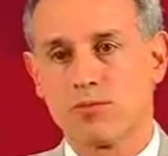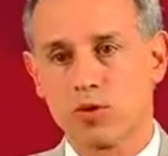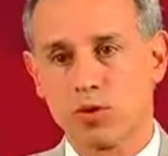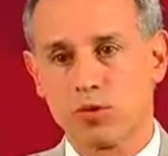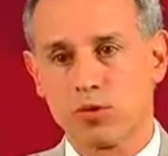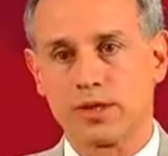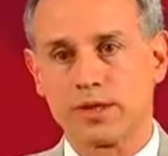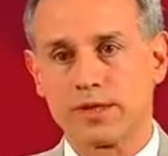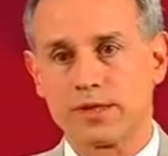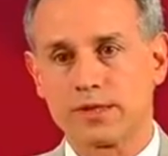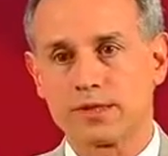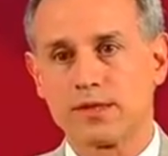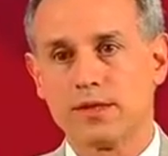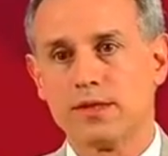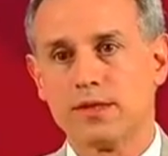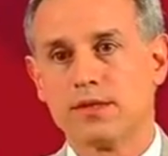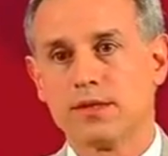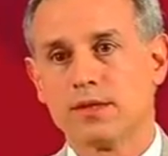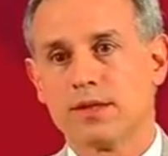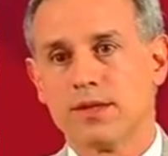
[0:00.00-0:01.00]
the past few
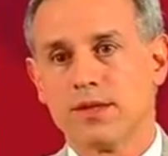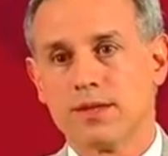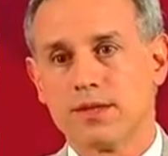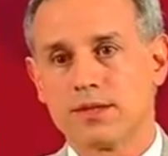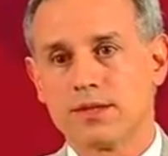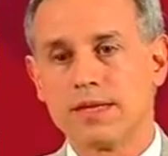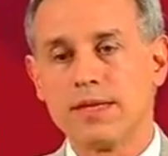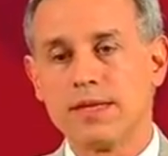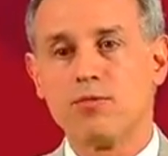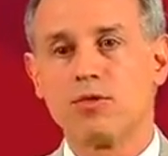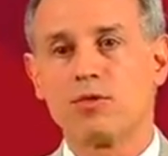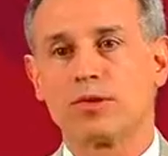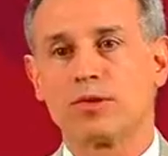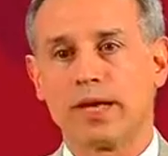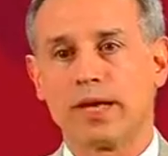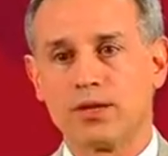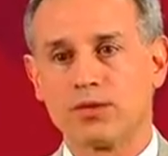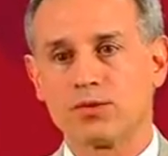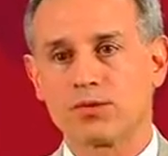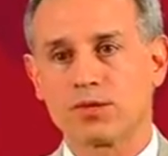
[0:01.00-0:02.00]
days. So we
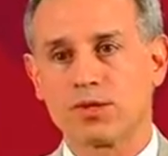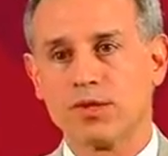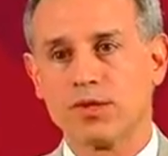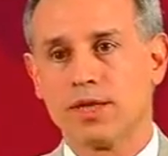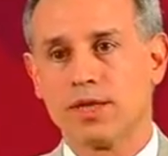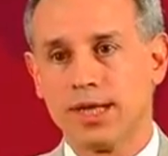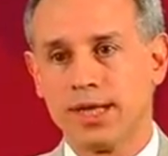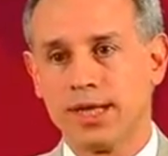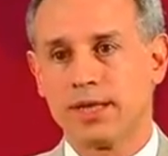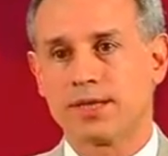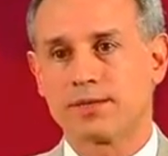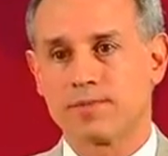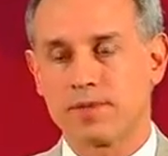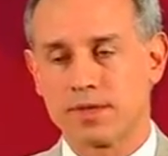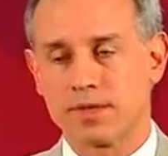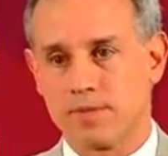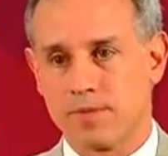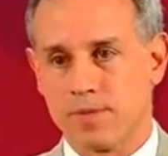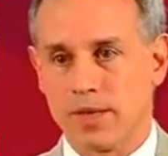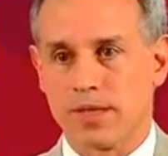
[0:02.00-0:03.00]
continue to do the
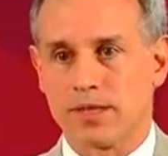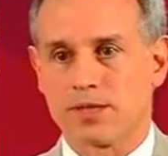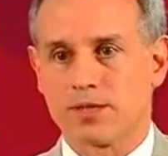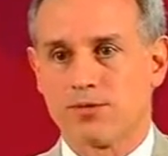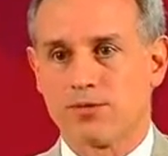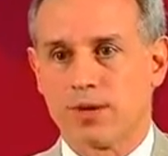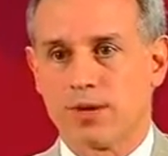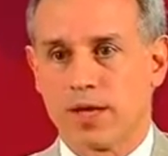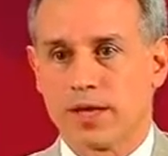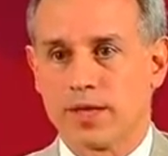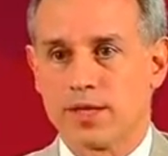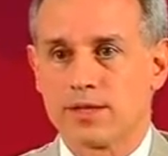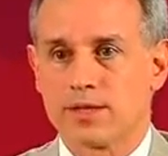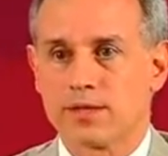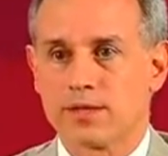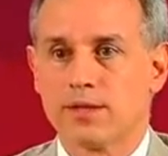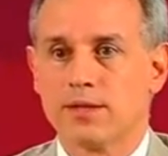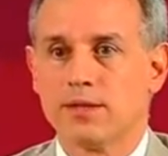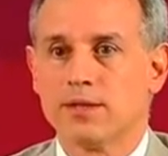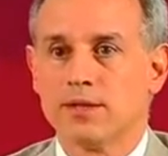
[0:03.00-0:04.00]
tracking of cases,
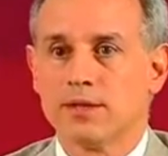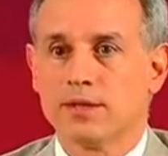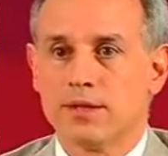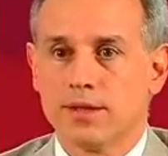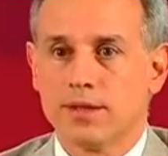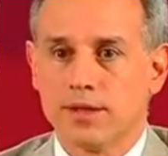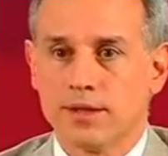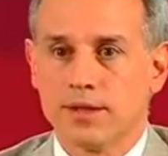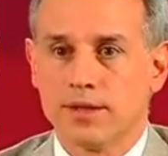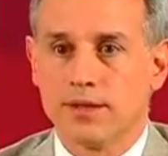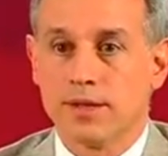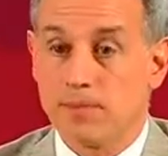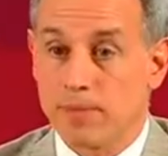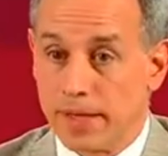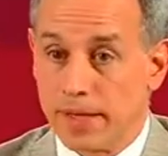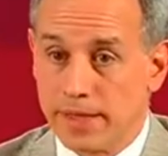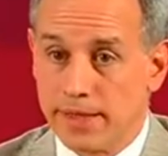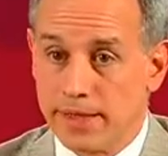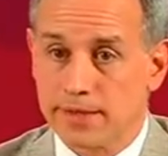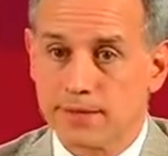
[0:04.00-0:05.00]
specific cases
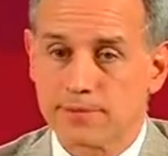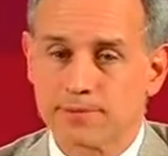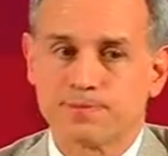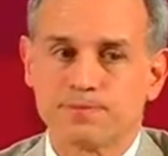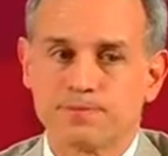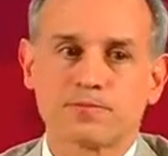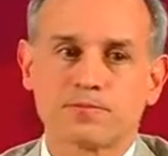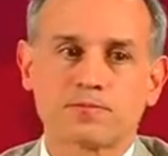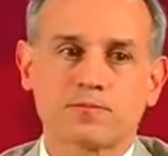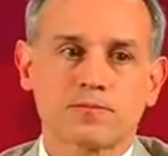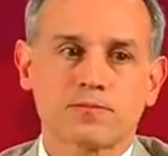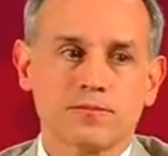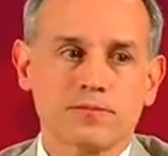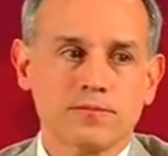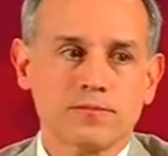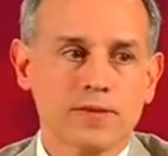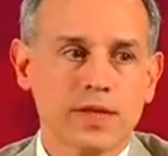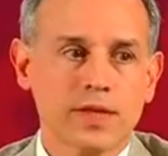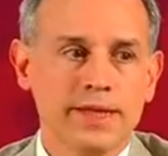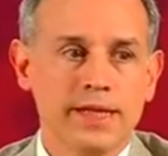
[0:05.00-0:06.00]
that
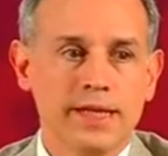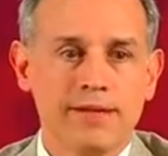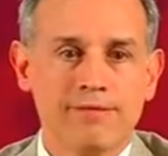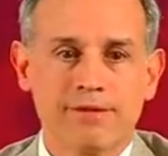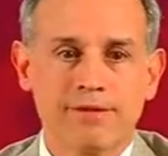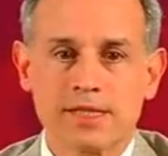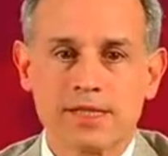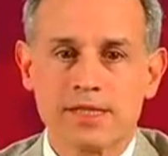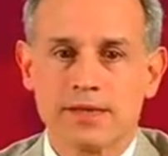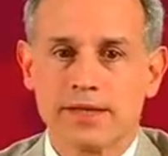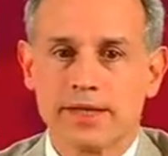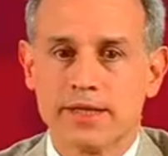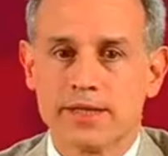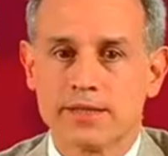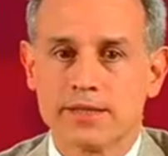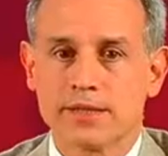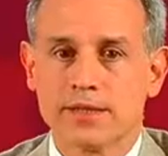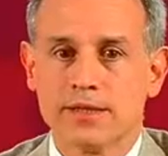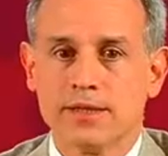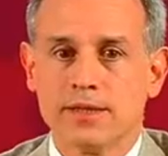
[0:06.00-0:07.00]
merit
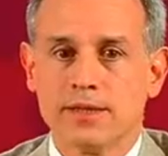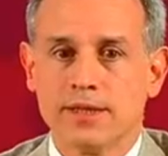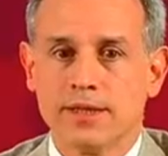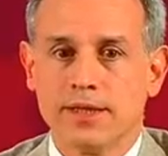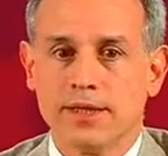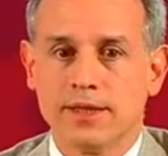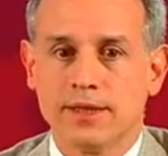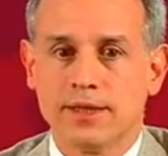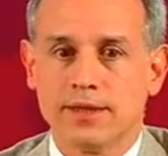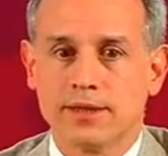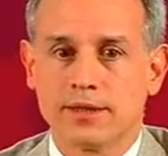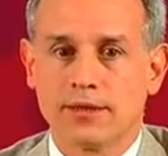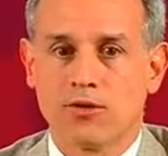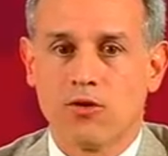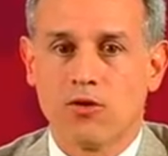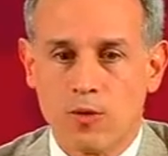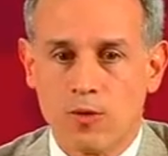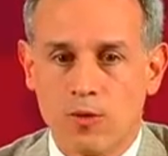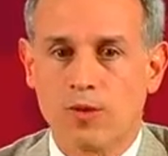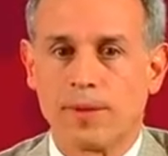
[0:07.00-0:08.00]
it, but the
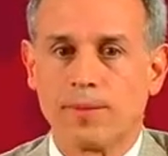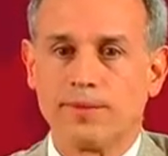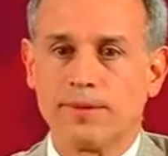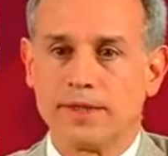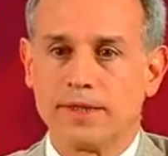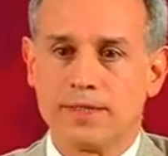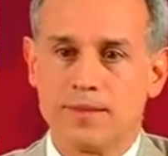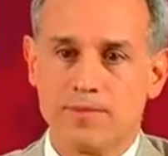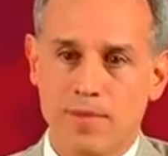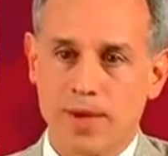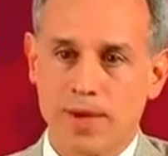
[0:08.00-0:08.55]
focus on